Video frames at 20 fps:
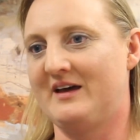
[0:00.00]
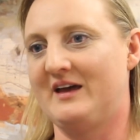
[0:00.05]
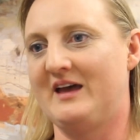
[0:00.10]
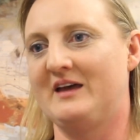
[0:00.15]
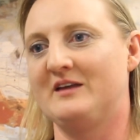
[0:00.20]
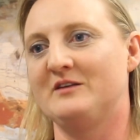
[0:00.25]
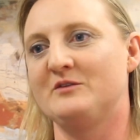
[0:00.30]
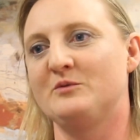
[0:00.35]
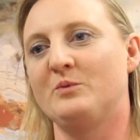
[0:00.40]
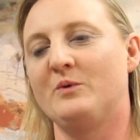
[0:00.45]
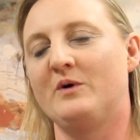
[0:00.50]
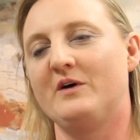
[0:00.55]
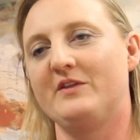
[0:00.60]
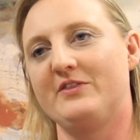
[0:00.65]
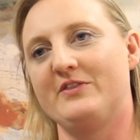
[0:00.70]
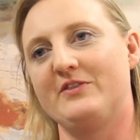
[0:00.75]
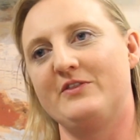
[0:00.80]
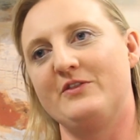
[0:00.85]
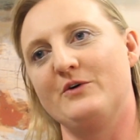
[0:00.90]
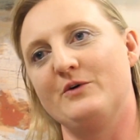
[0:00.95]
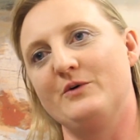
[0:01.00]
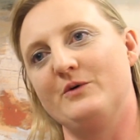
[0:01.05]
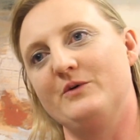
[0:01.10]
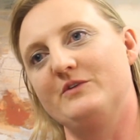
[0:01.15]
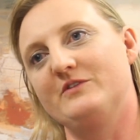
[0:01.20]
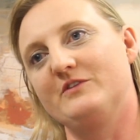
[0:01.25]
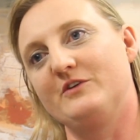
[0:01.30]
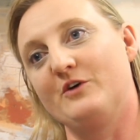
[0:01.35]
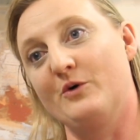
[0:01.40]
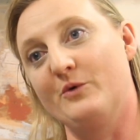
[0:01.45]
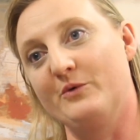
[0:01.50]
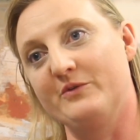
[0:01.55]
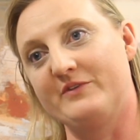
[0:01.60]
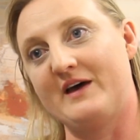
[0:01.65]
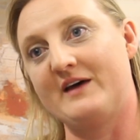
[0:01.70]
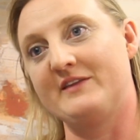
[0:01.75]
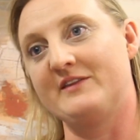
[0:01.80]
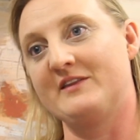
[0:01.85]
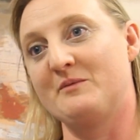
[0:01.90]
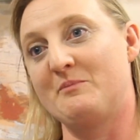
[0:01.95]
and what those goals
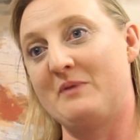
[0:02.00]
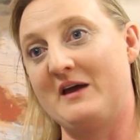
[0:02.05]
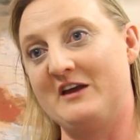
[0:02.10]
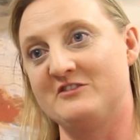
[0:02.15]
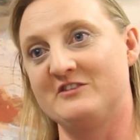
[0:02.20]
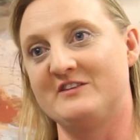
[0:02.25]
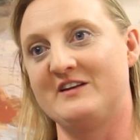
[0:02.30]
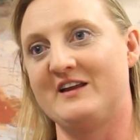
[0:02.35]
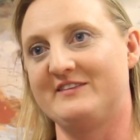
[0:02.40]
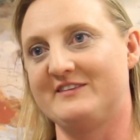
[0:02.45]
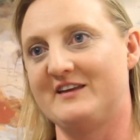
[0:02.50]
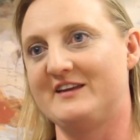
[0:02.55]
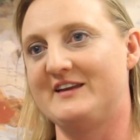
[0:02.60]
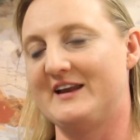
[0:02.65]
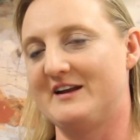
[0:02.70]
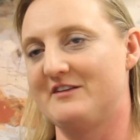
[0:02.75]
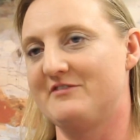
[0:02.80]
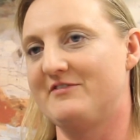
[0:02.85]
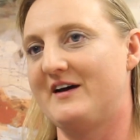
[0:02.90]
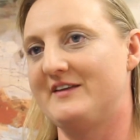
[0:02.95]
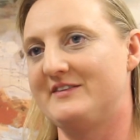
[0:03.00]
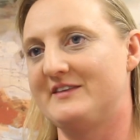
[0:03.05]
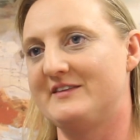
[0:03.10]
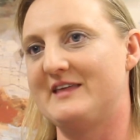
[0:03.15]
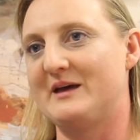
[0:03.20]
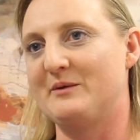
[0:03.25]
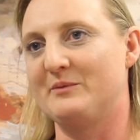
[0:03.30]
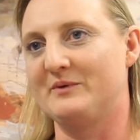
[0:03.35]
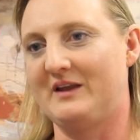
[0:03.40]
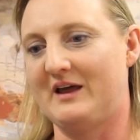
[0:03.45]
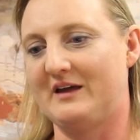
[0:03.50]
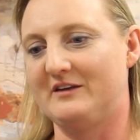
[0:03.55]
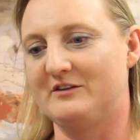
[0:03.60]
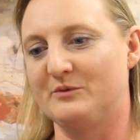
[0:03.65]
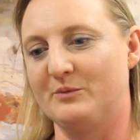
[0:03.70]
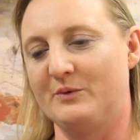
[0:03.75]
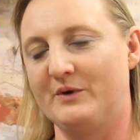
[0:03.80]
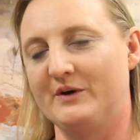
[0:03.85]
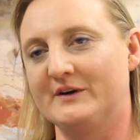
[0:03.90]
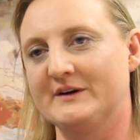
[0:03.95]
are that the patient has identified that they would like
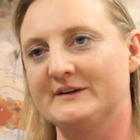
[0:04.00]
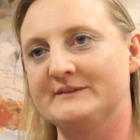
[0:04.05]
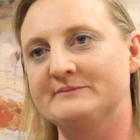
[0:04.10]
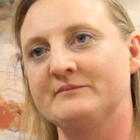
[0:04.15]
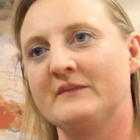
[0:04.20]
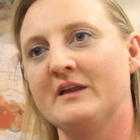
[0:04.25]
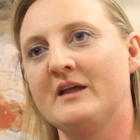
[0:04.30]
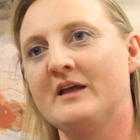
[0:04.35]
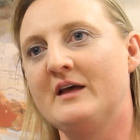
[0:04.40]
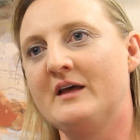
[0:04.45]
to work on.